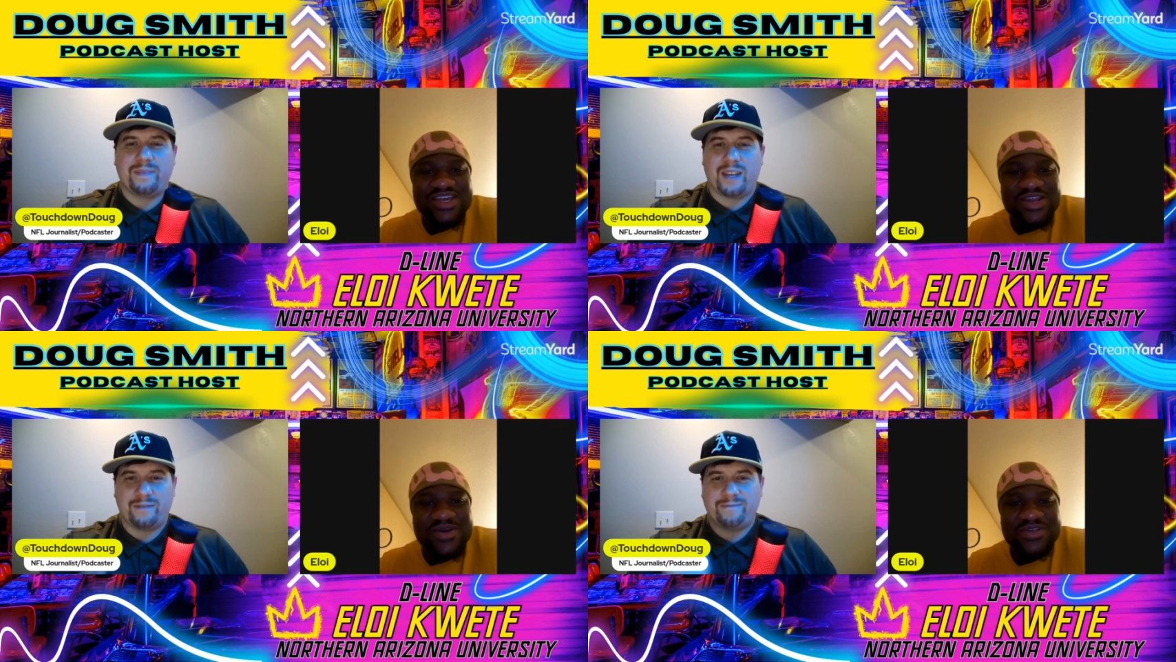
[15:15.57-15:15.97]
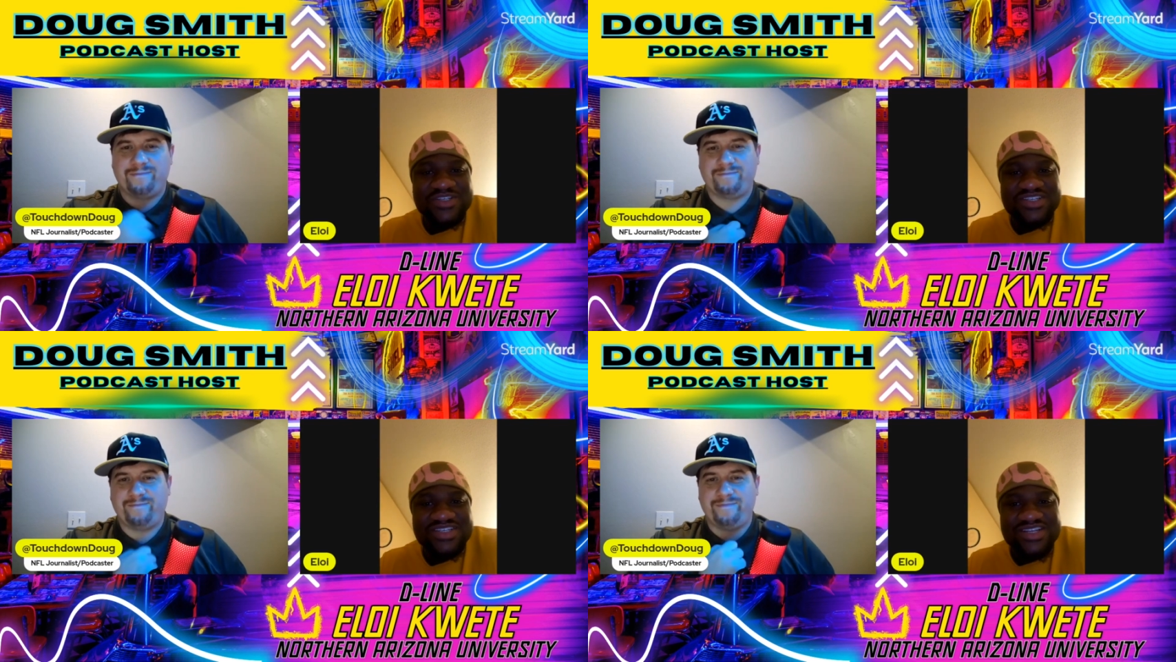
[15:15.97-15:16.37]
Speaker 1: you know,
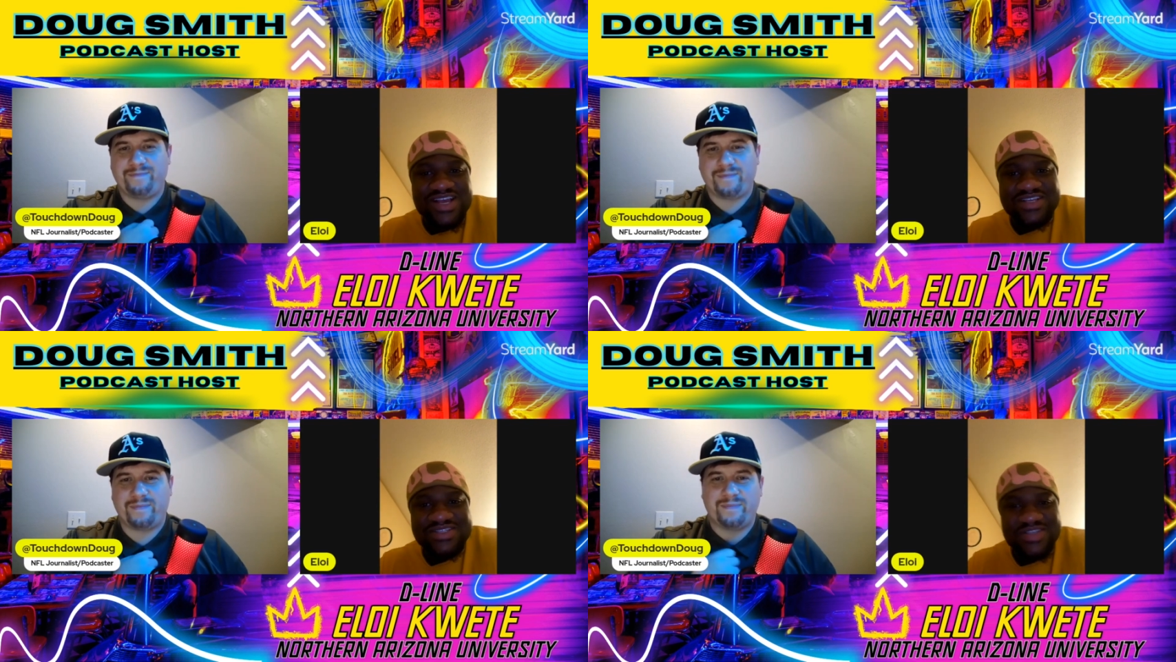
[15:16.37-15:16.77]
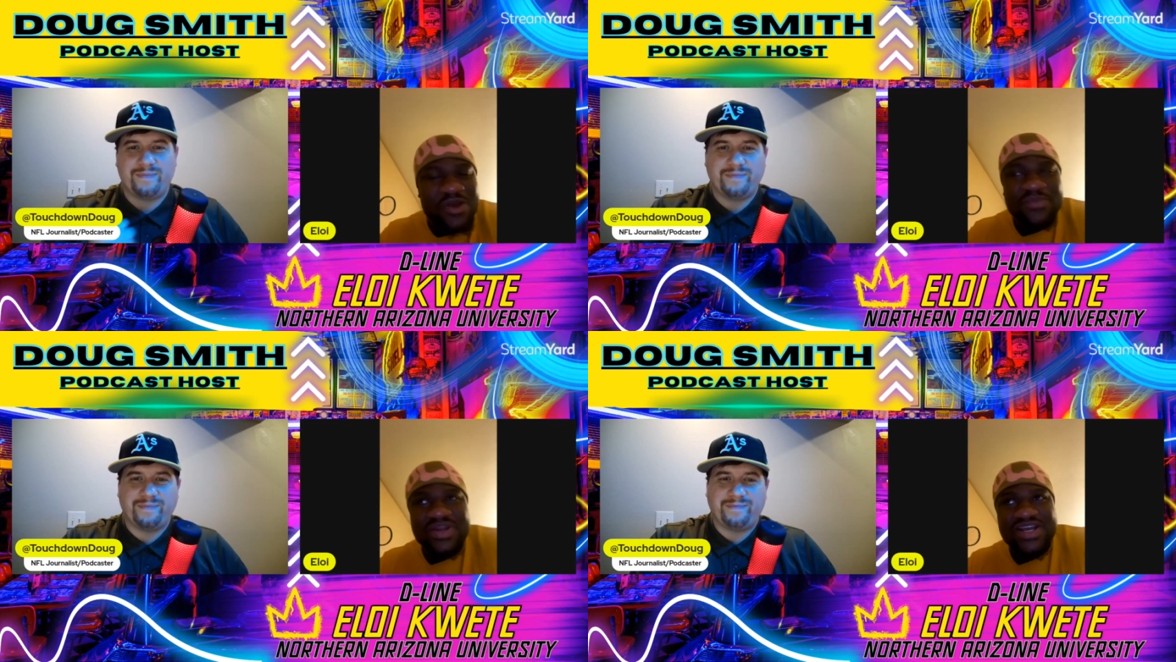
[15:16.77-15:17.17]
just as
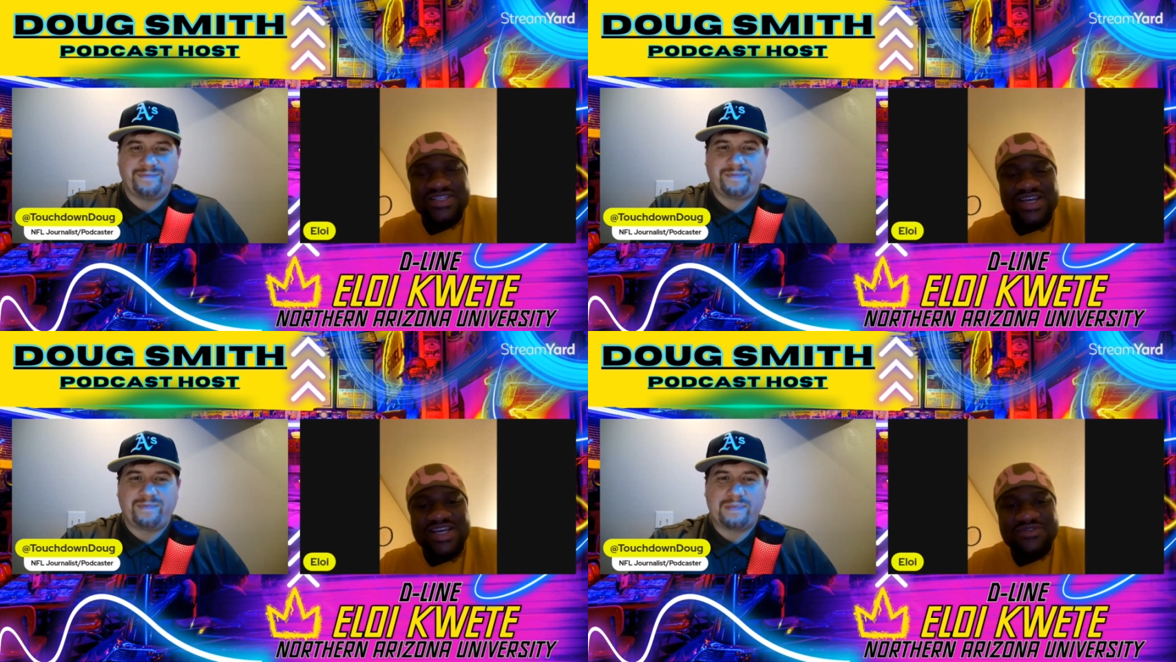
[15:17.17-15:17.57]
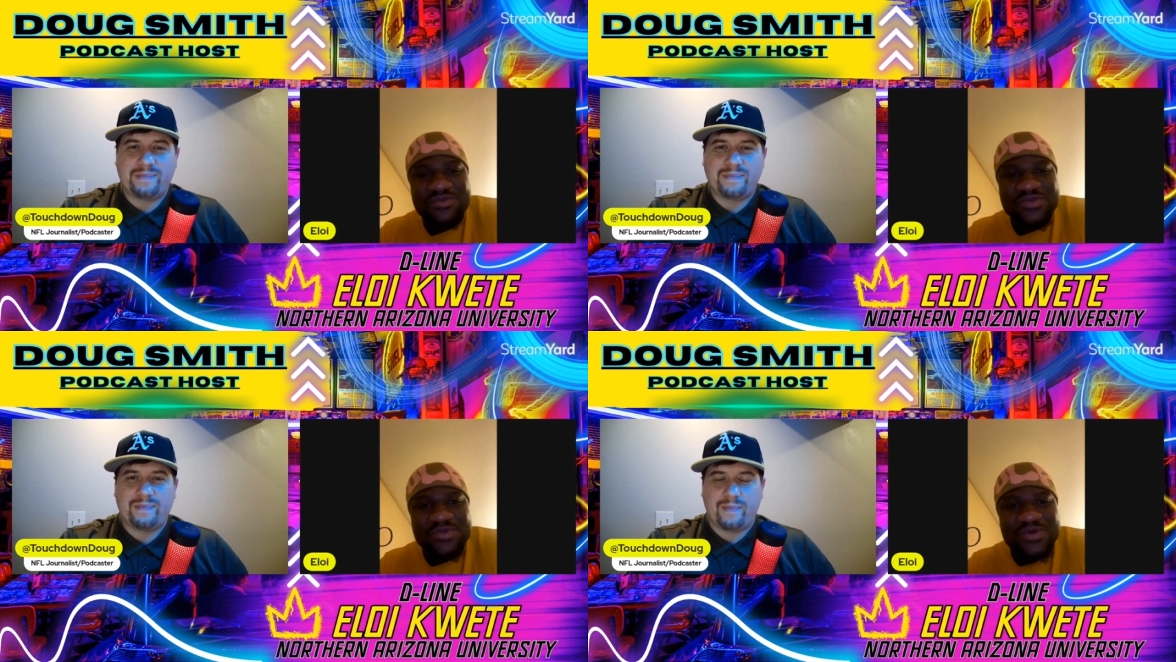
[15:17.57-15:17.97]
helping us guys
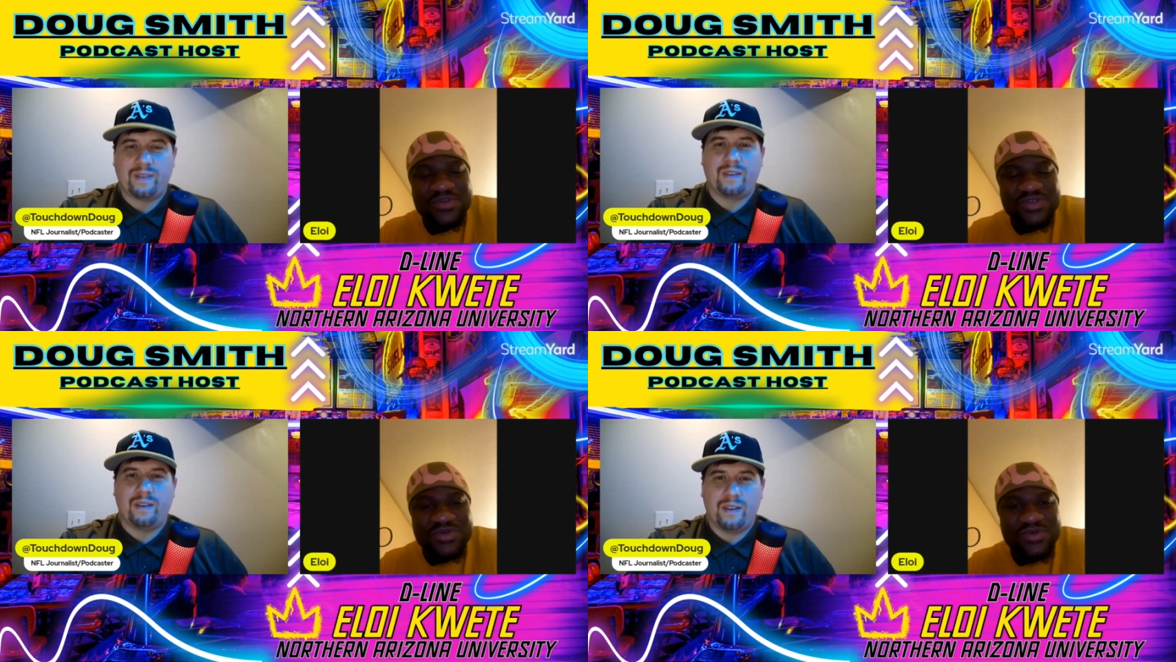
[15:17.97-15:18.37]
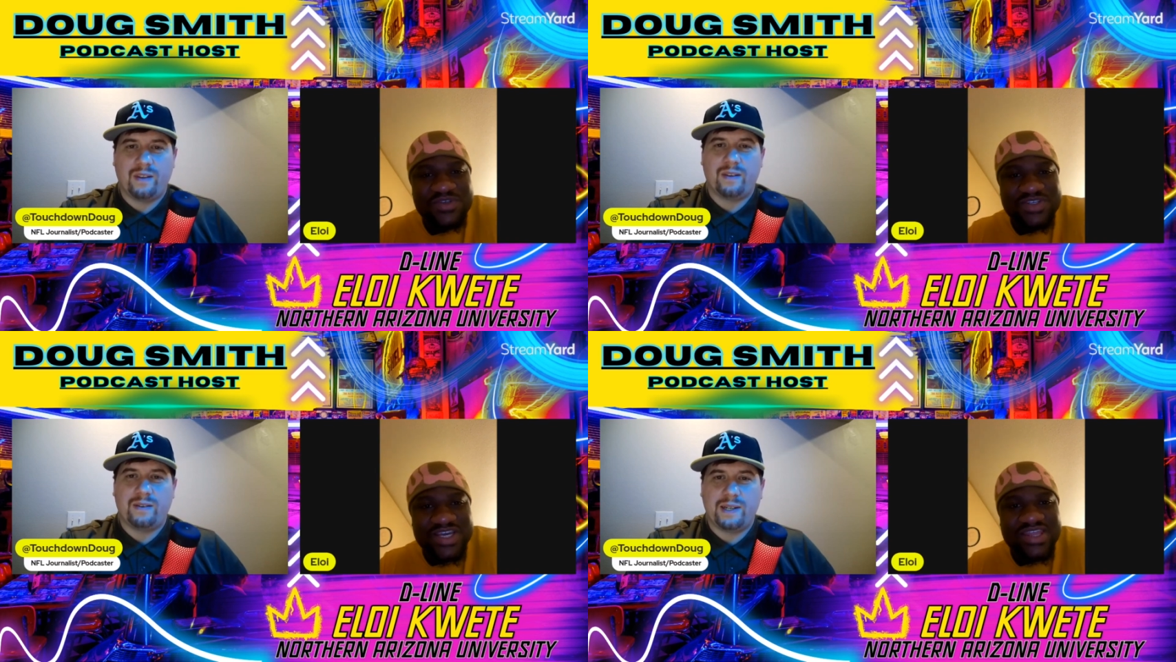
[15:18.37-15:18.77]
from small
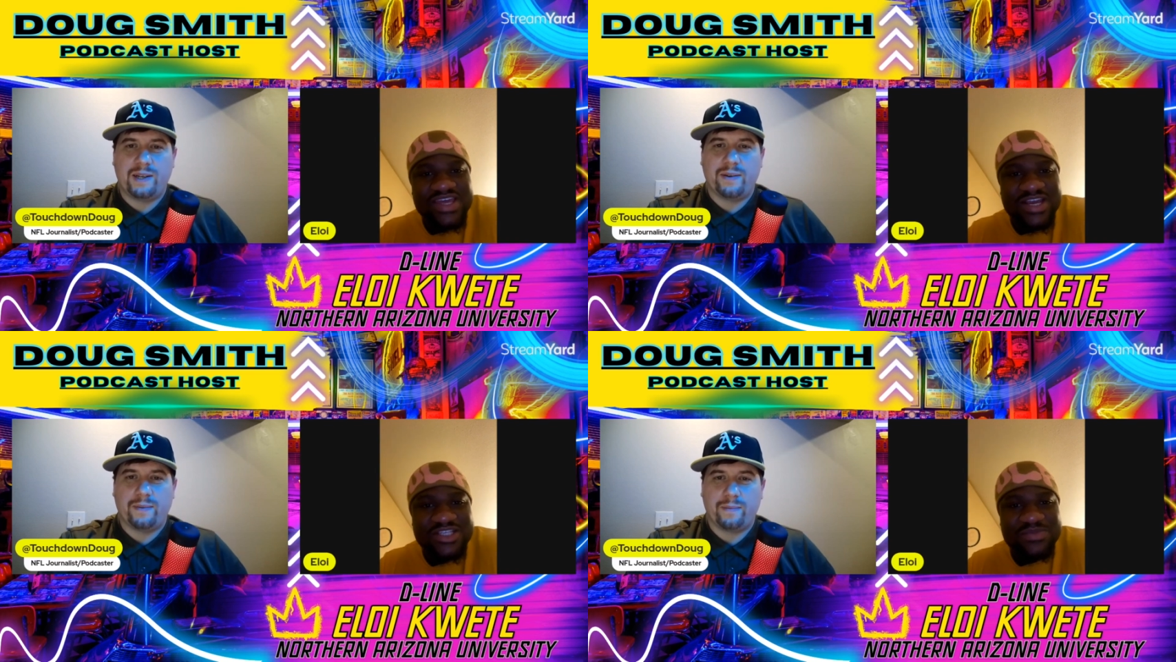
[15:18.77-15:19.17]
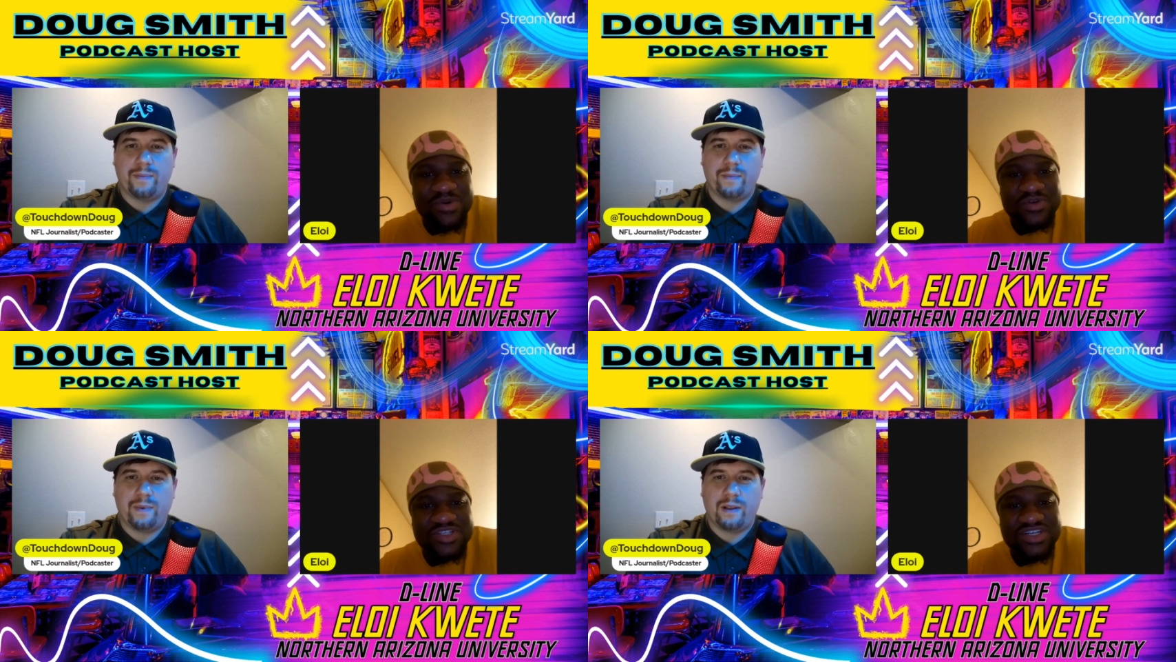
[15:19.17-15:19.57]
schools to get that
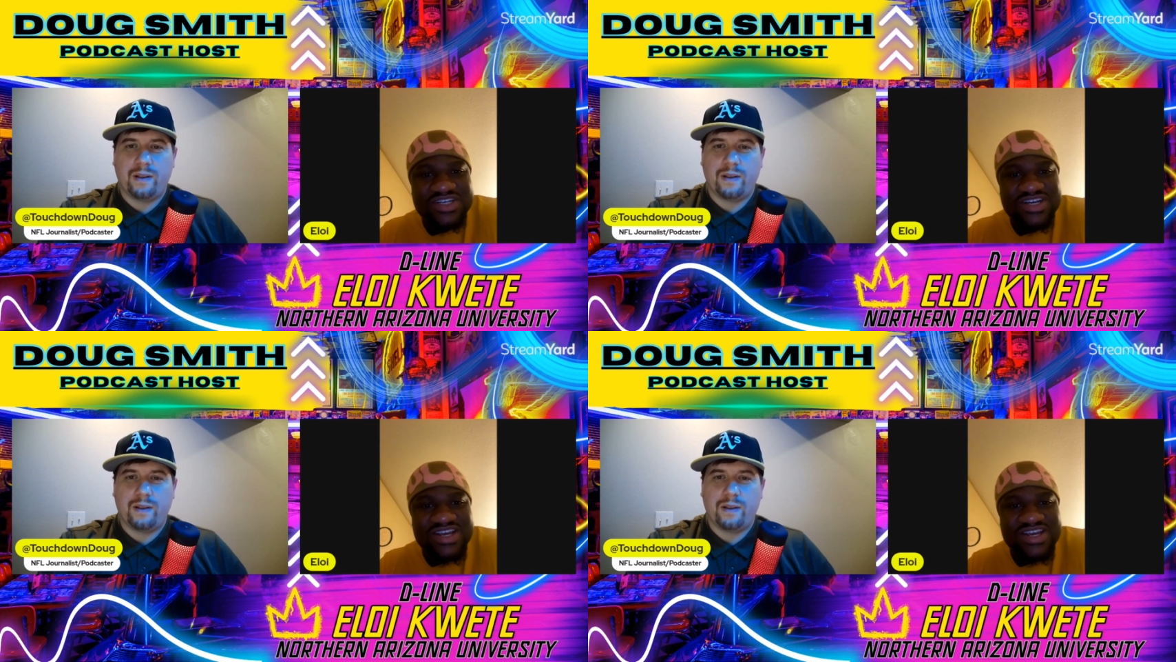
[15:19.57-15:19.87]
exposure,